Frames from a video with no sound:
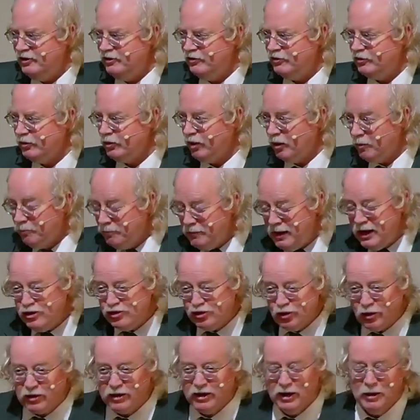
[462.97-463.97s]
There are
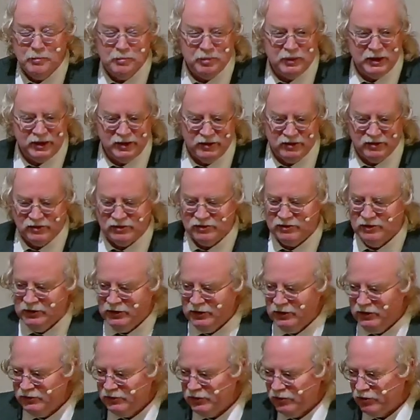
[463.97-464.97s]
major companies
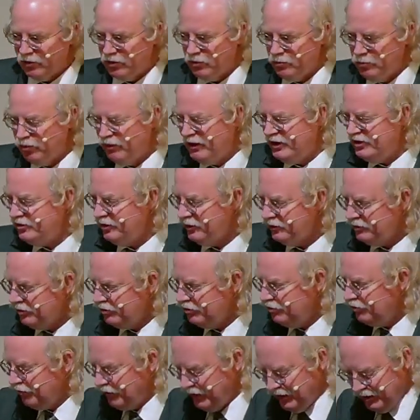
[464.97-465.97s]
that are embracing this
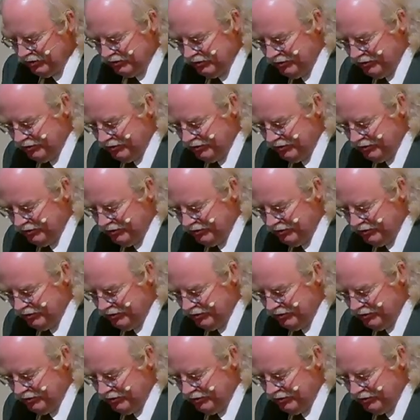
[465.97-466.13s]
trans